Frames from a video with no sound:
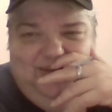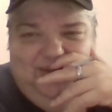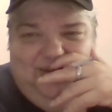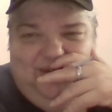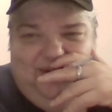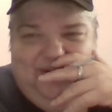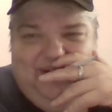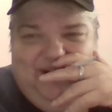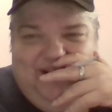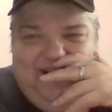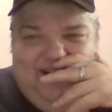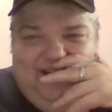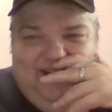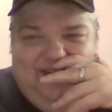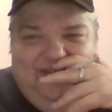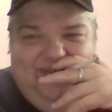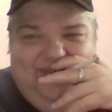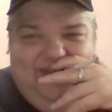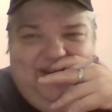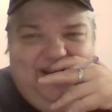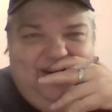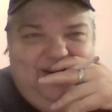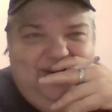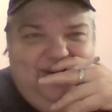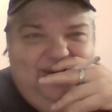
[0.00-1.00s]
Arne
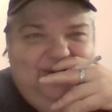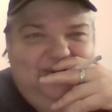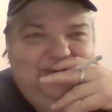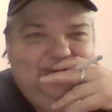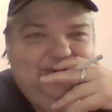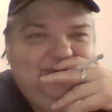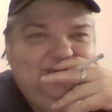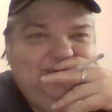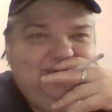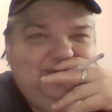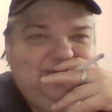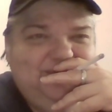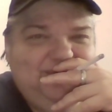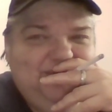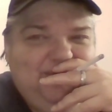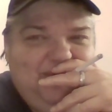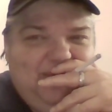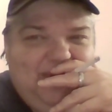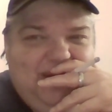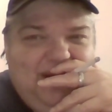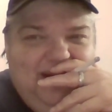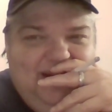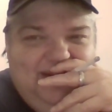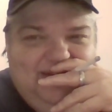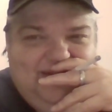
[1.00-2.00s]
Govero.
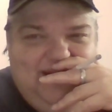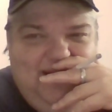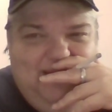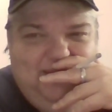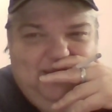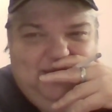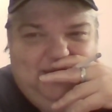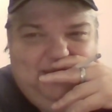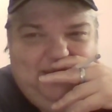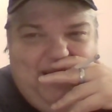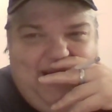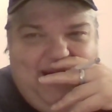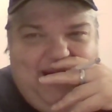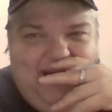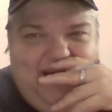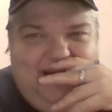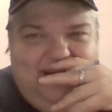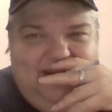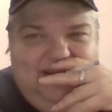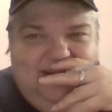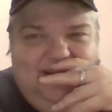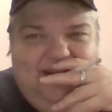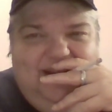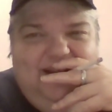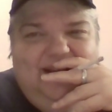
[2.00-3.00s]
Sam is
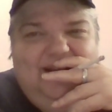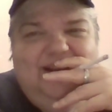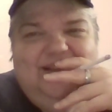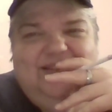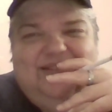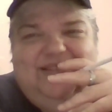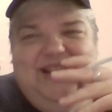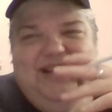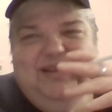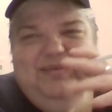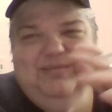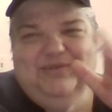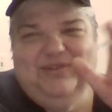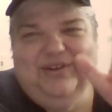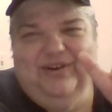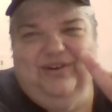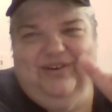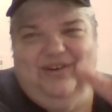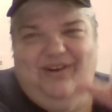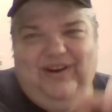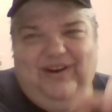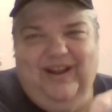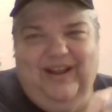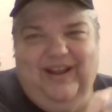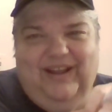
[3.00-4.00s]
bad. Sam's
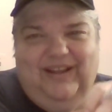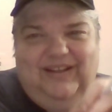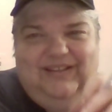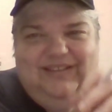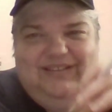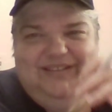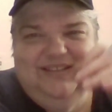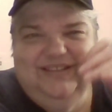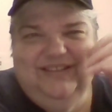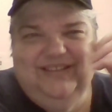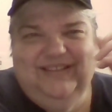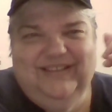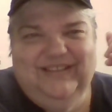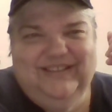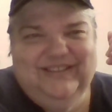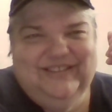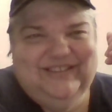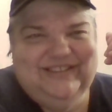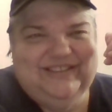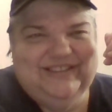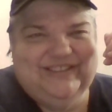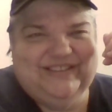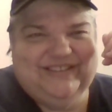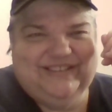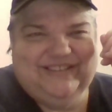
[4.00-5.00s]
alright. It's
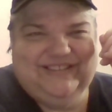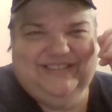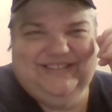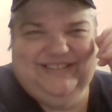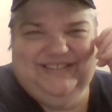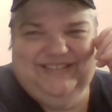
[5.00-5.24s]
just...